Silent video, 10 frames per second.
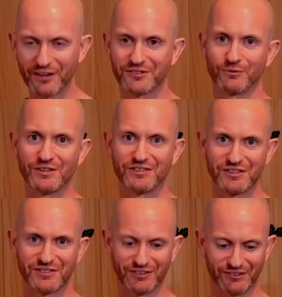some
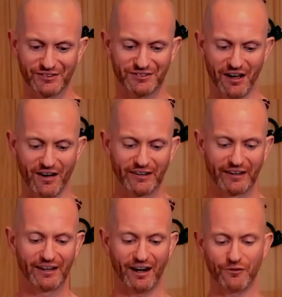resistance there.
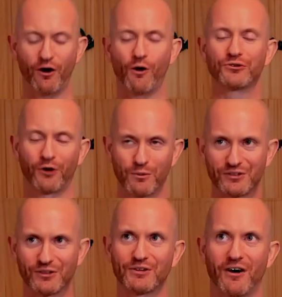And the whole time we
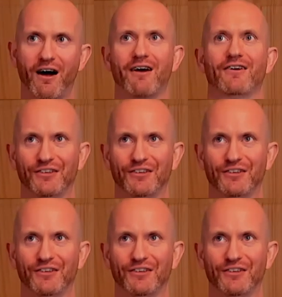do that,